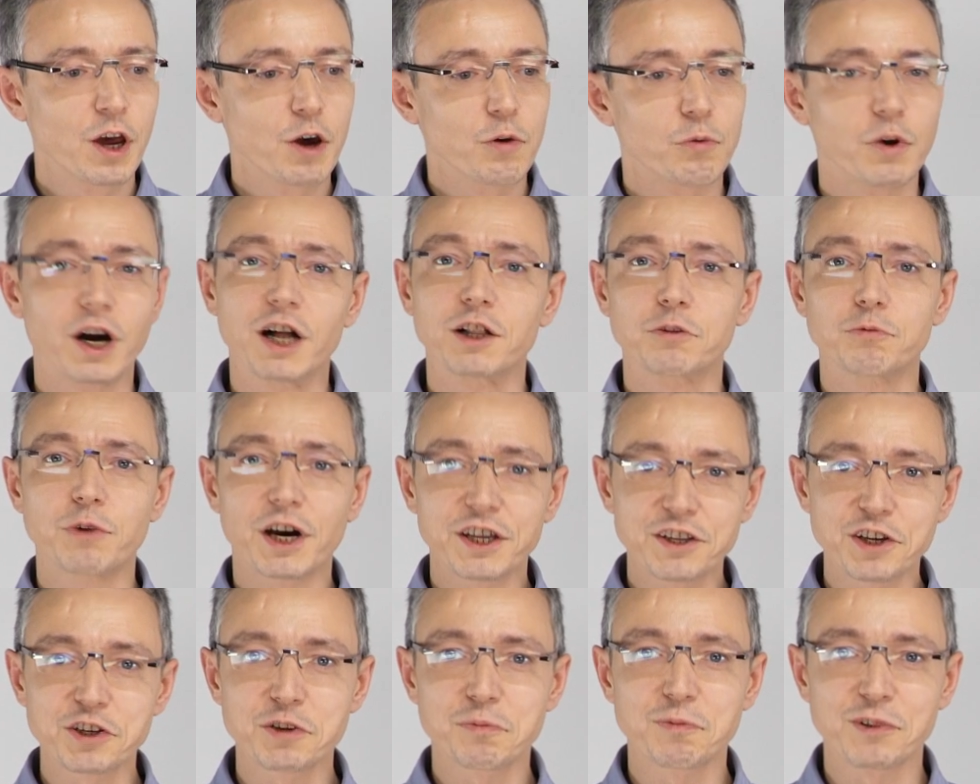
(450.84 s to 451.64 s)
Well,
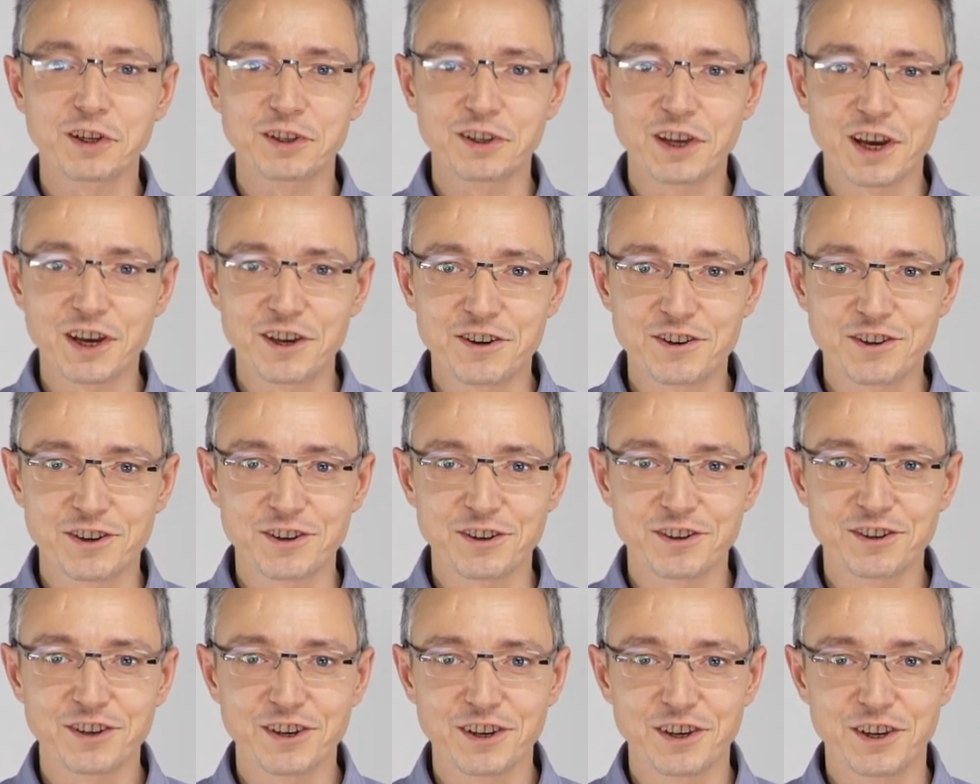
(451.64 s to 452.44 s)
one
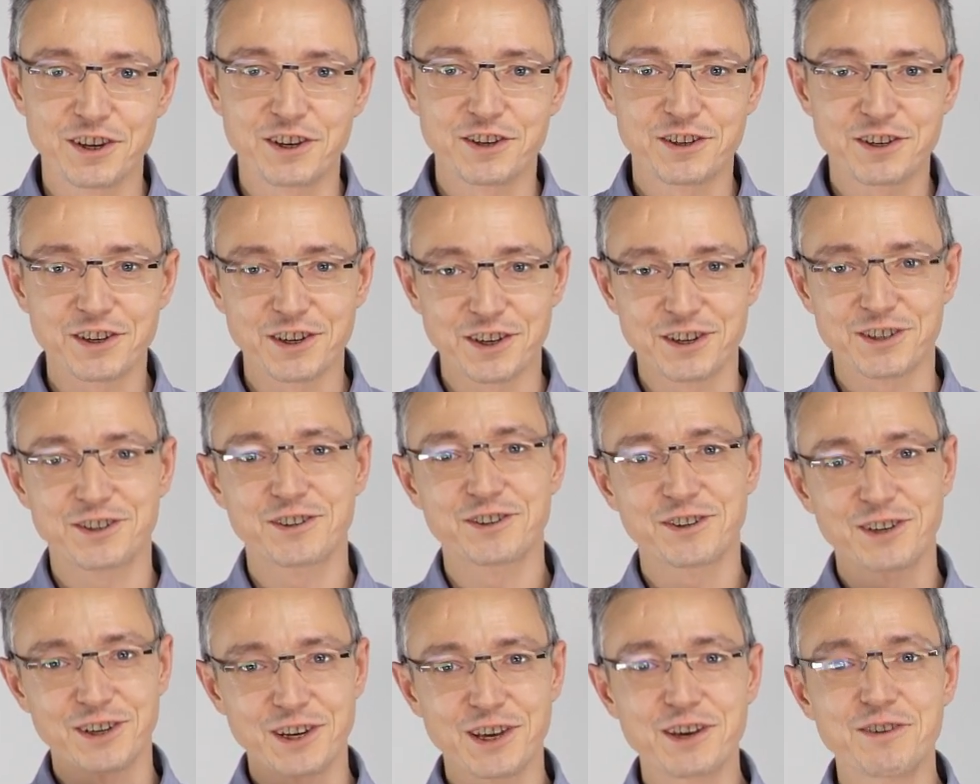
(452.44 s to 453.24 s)
explanation is
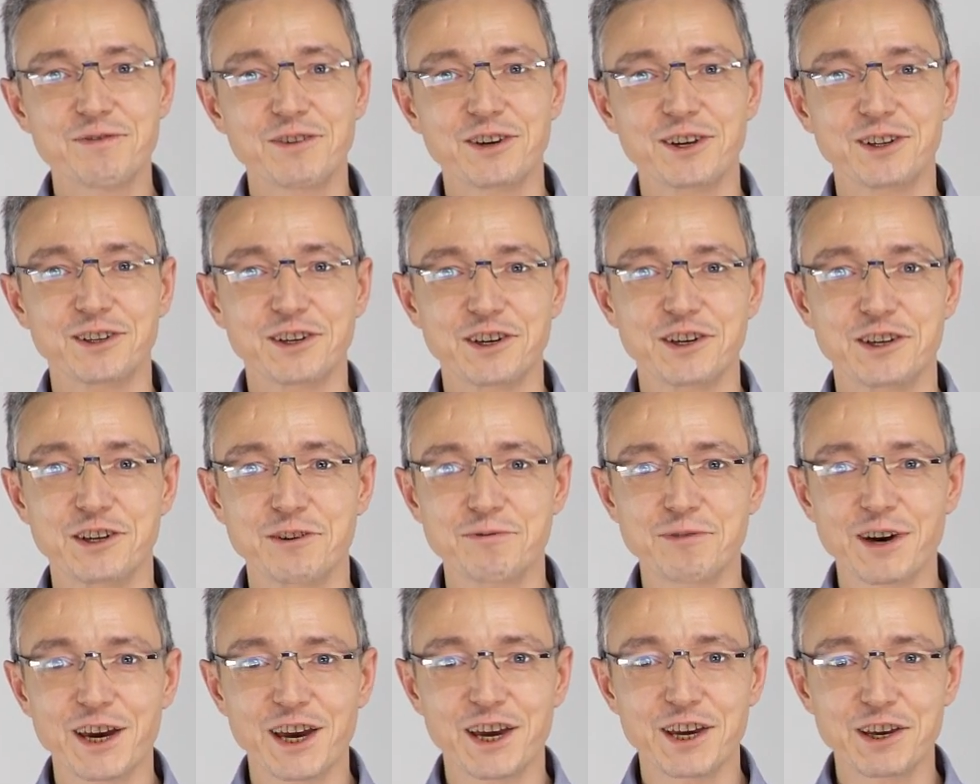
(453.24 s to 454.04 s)
trivial in a
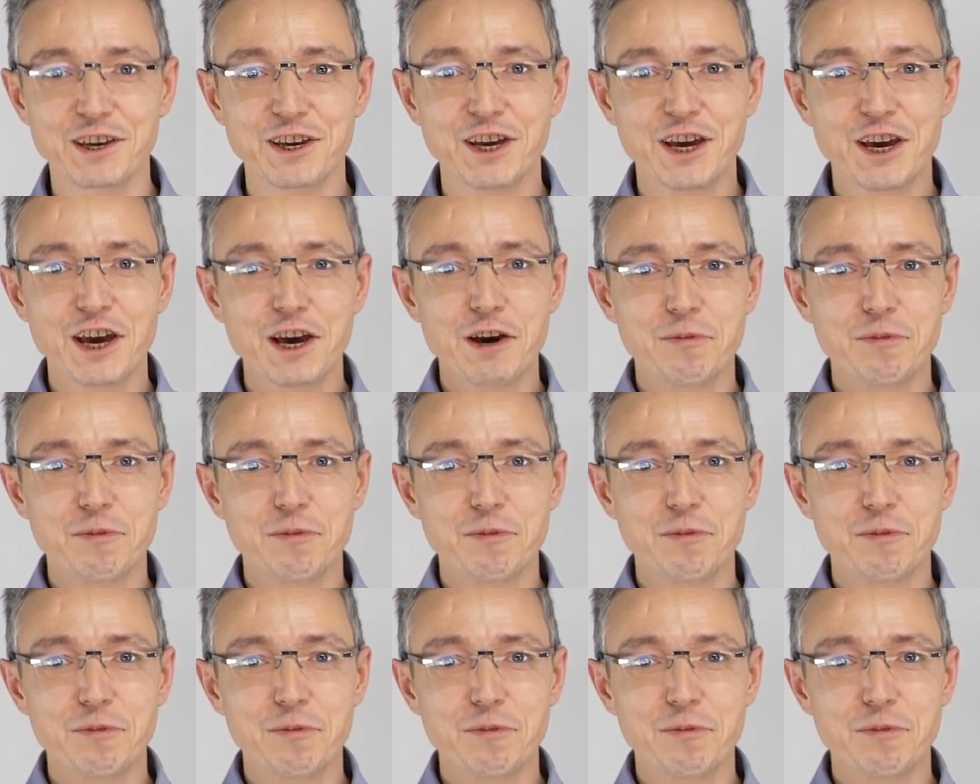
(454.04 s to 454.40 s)
way,